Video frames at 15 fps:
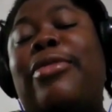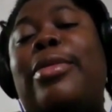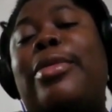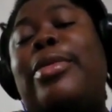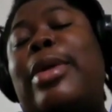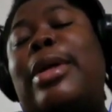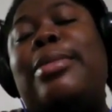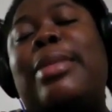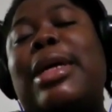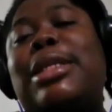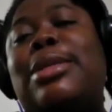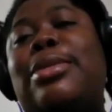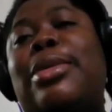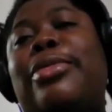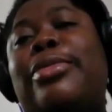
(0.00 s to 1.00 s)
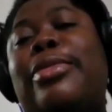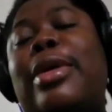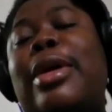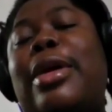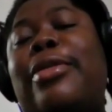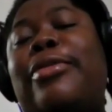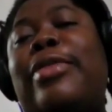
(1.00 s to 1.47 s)
Well, maximum
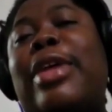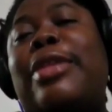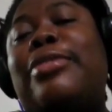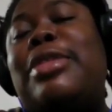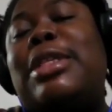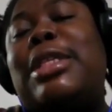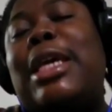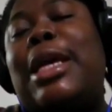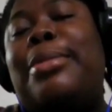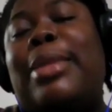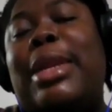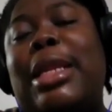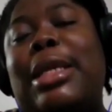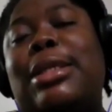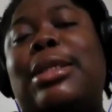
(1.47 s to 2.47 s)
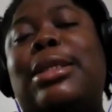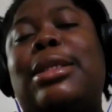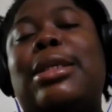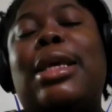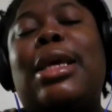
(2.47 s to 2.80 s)
5 to 10 minutes.